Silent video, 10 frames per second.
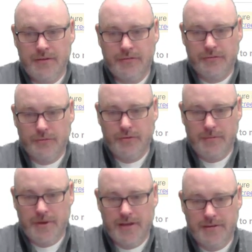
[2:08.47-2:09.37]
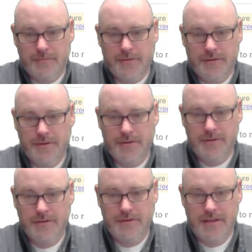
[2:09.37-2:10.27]
scroll to the bottom,
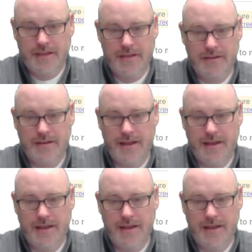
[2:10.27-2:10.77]
and